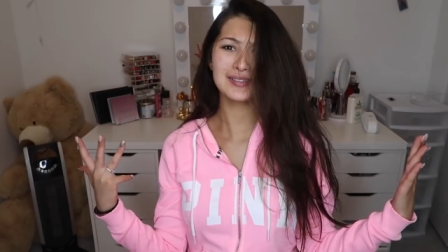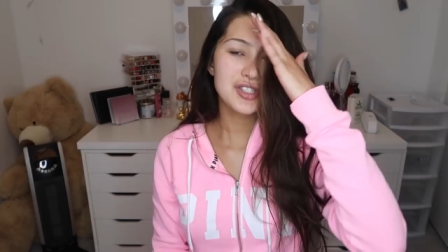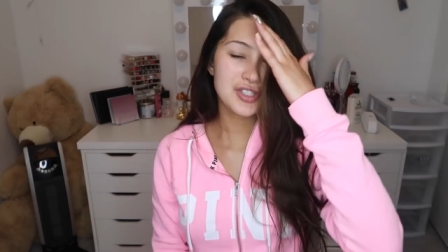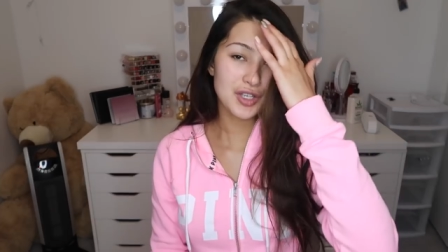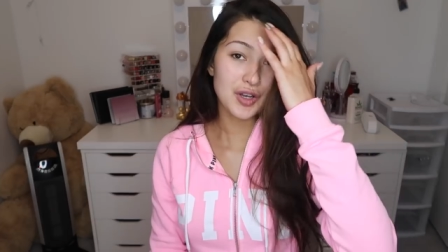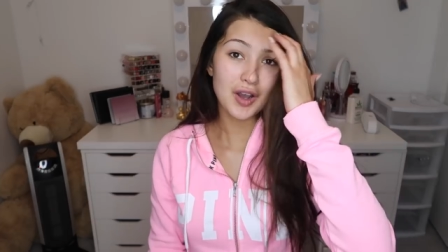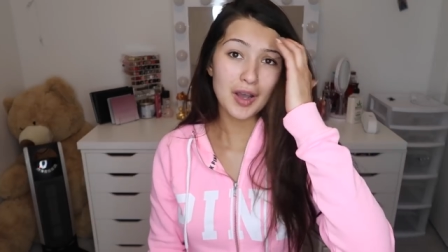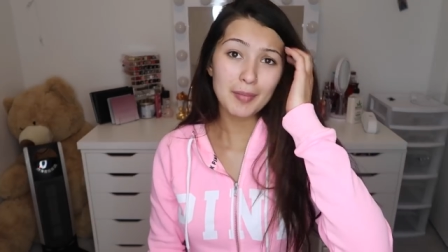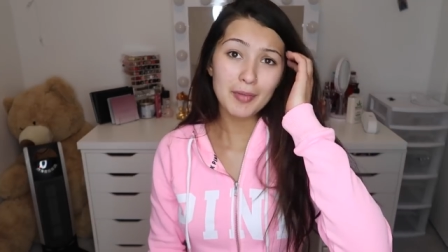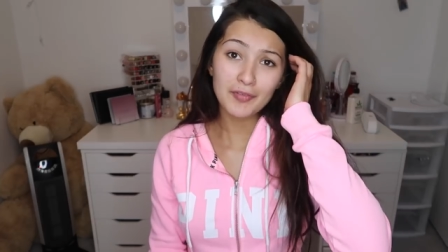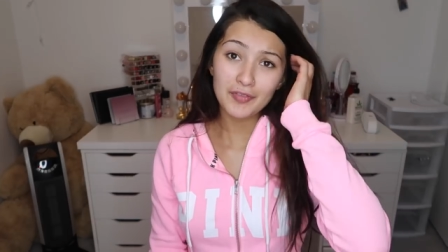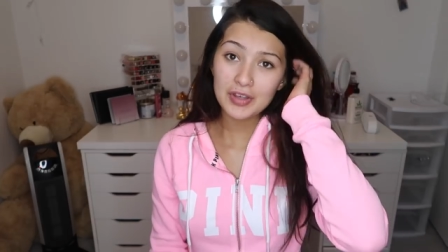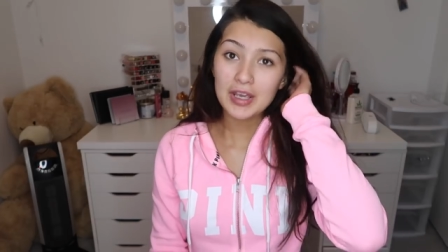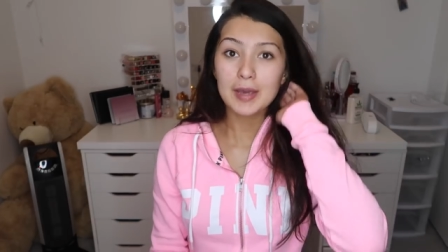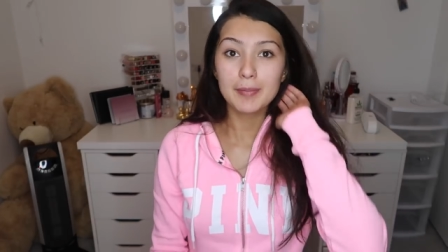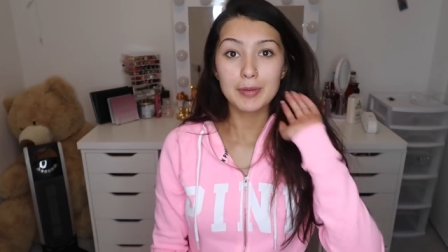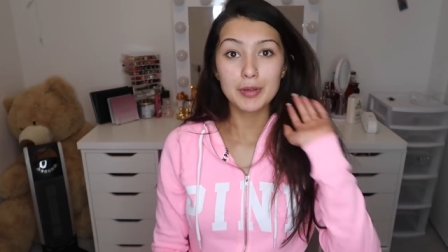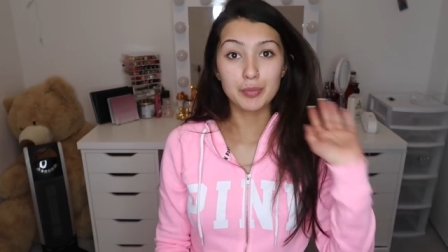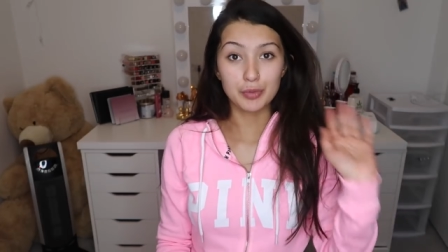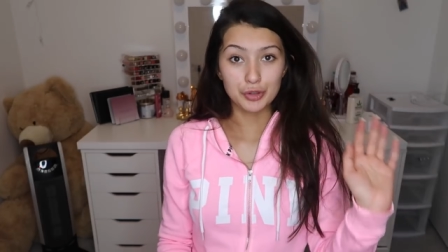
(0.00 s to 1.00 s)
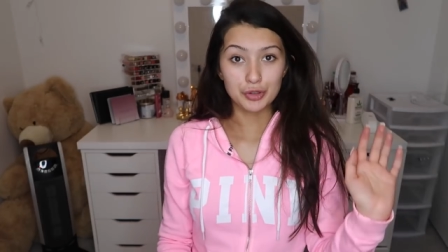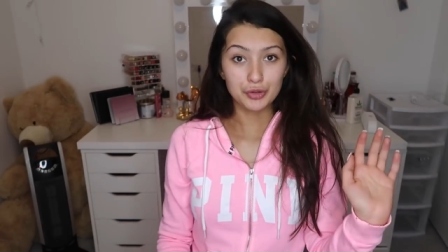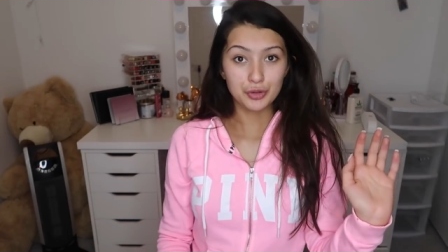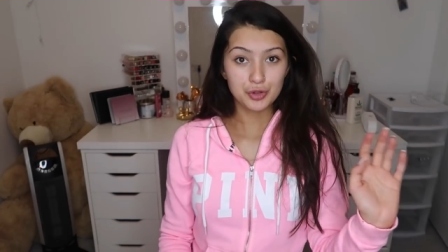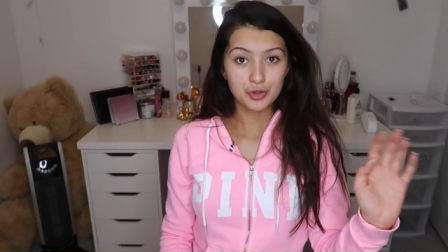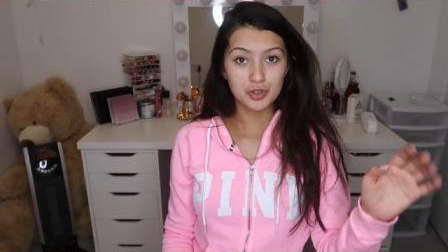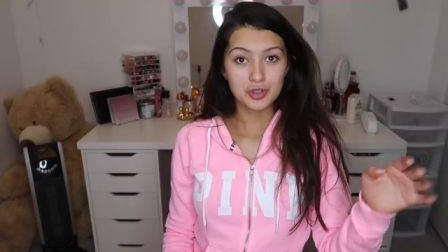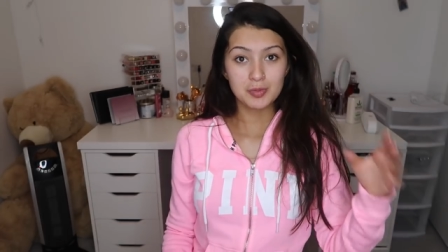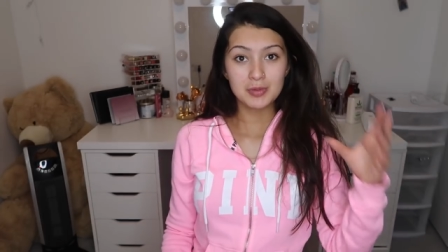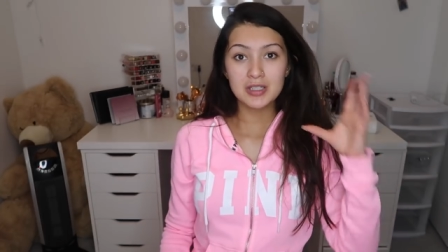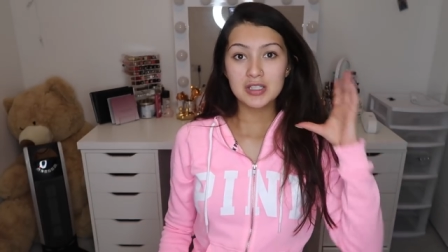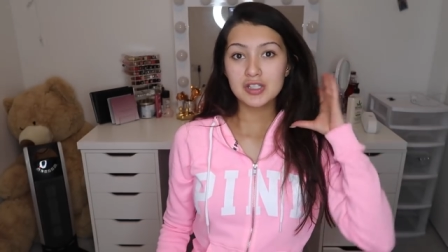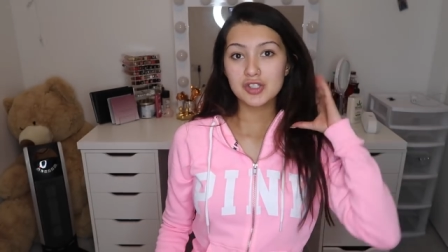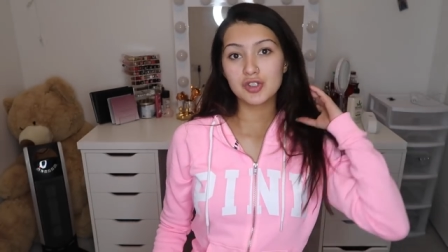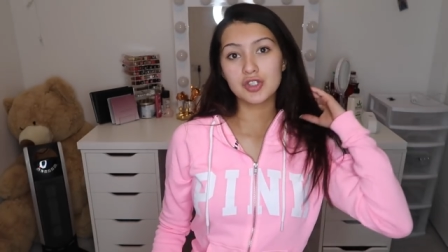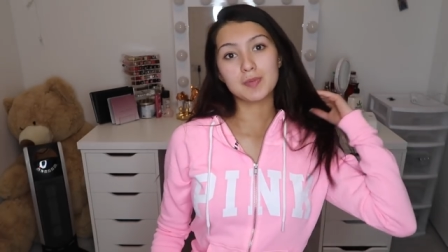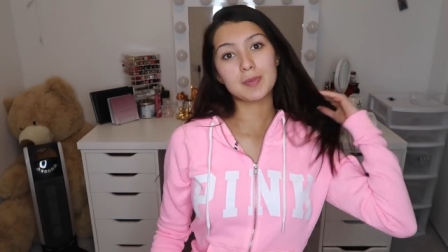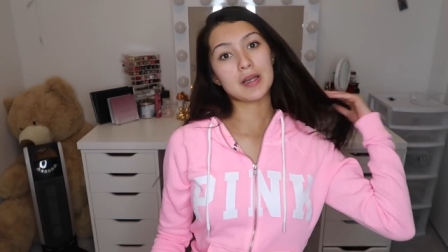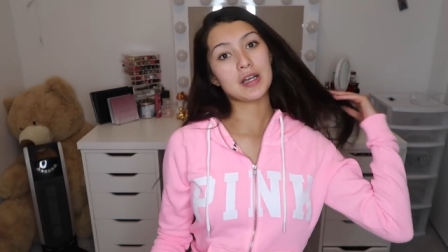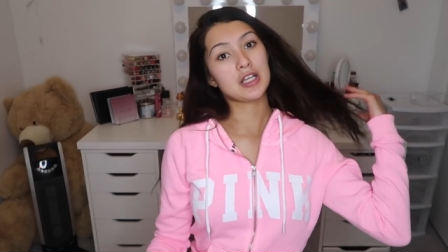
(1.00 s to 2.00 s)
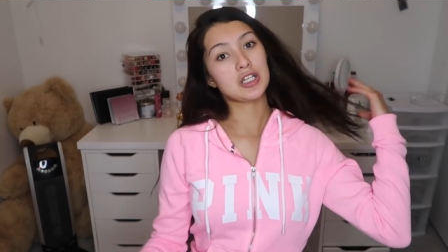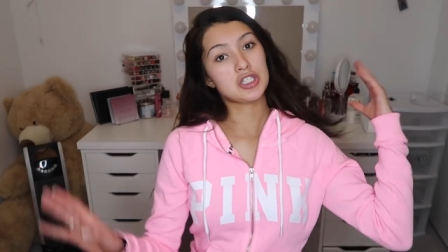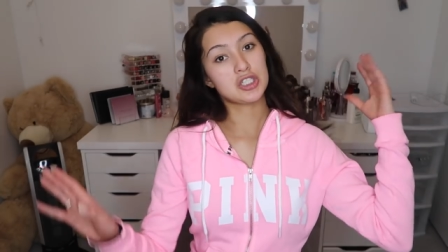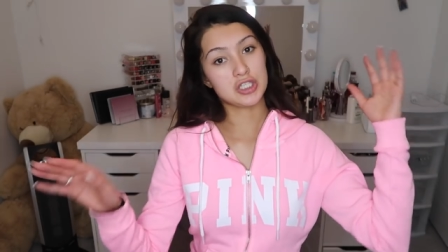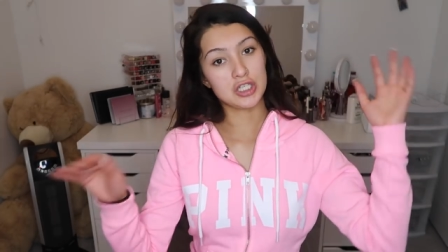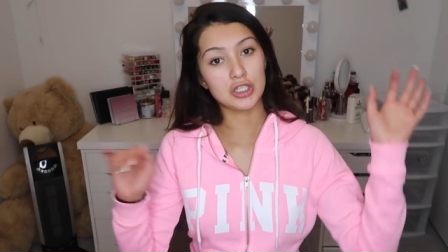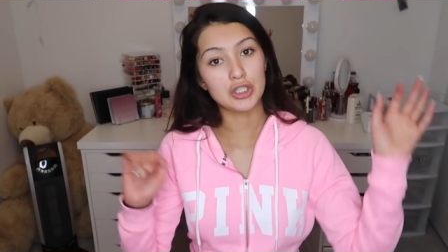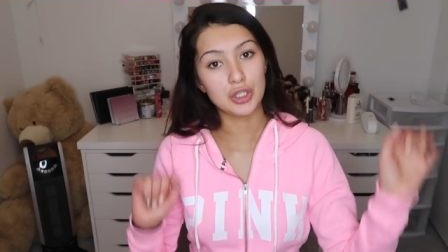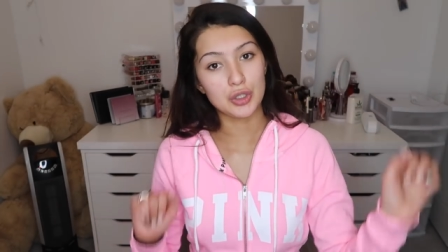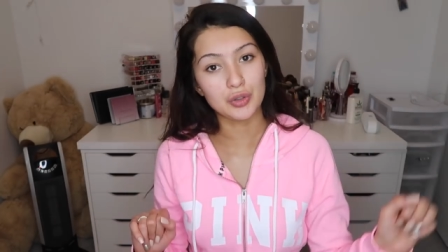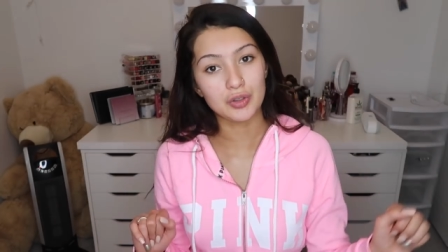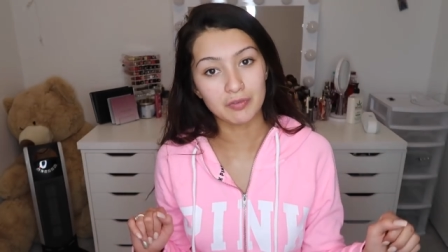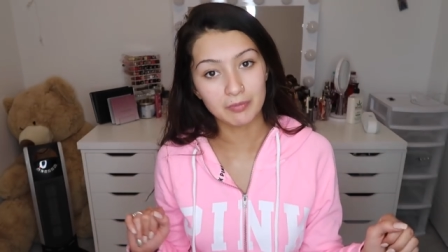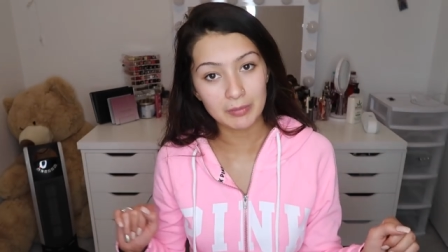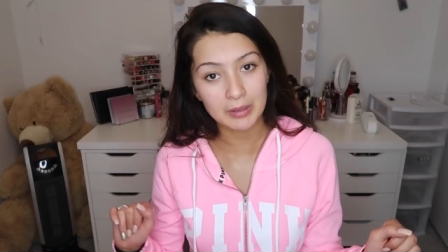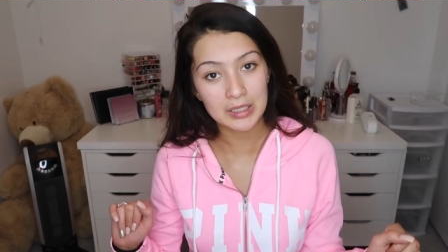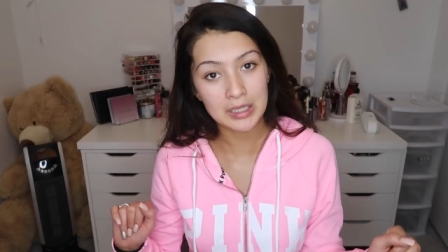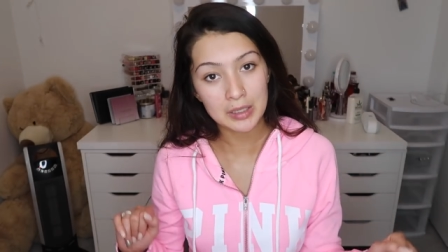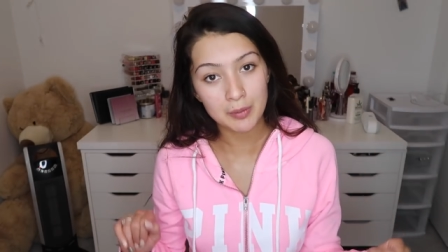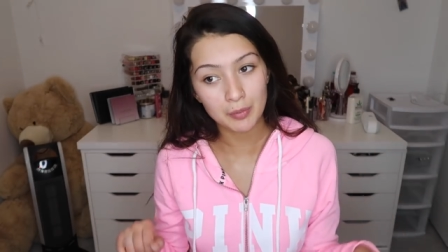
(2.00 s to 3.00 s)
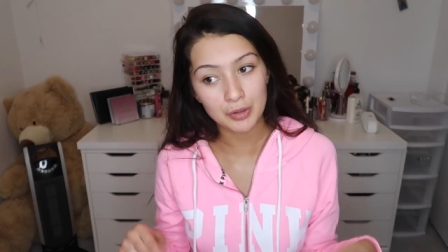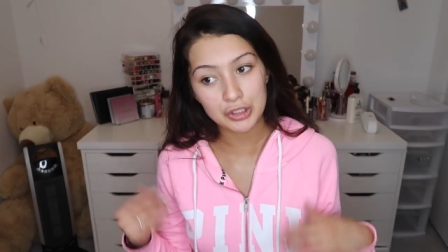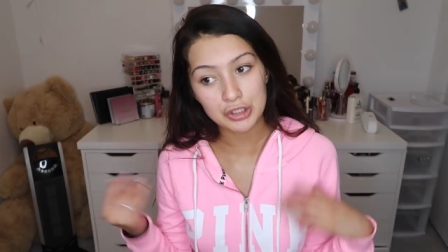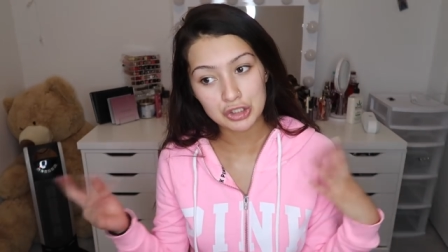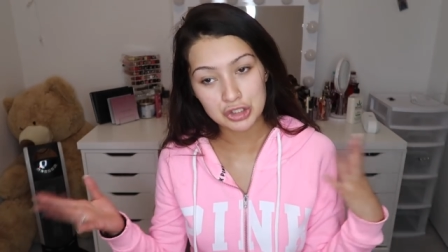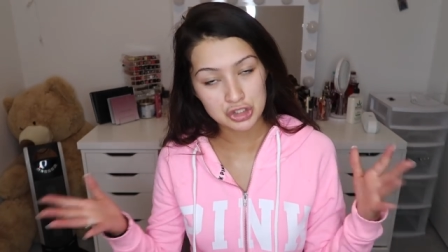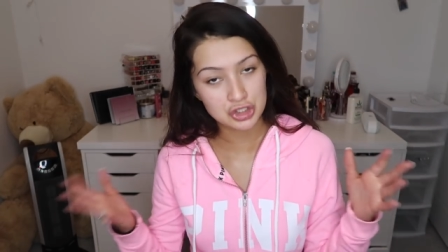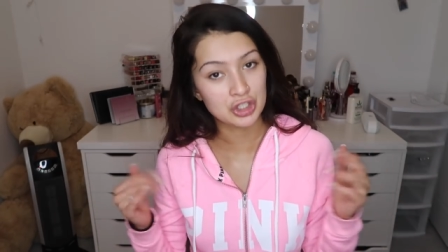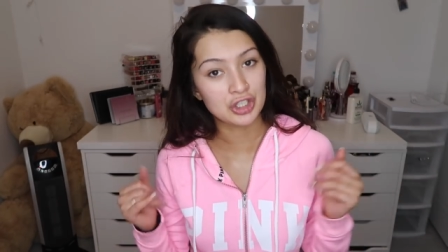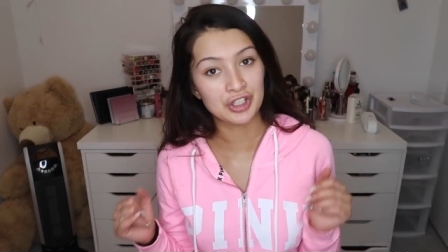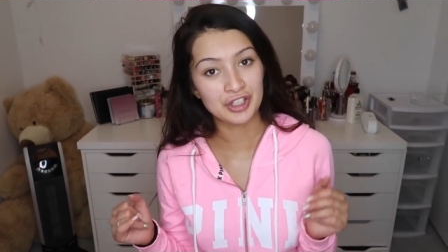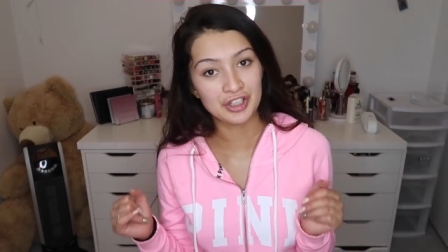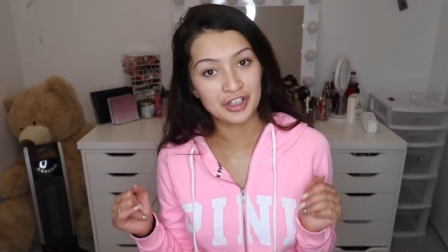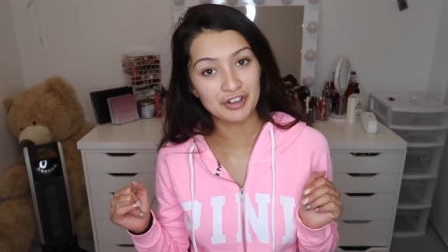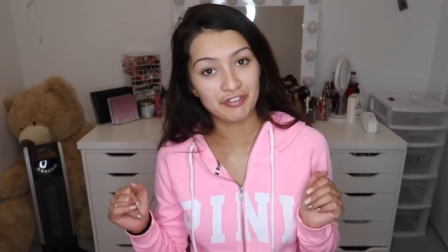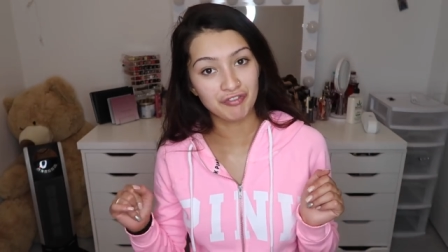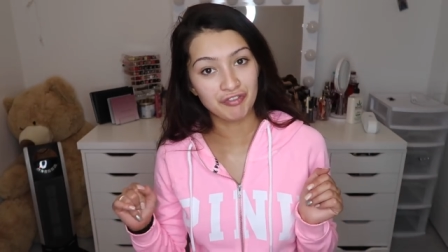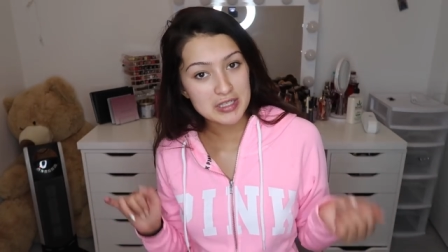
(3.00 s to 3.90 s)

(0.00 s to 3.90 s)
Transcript: So I'm a VIB Rouge, which means you spent a shitload of money when you shouldn't have.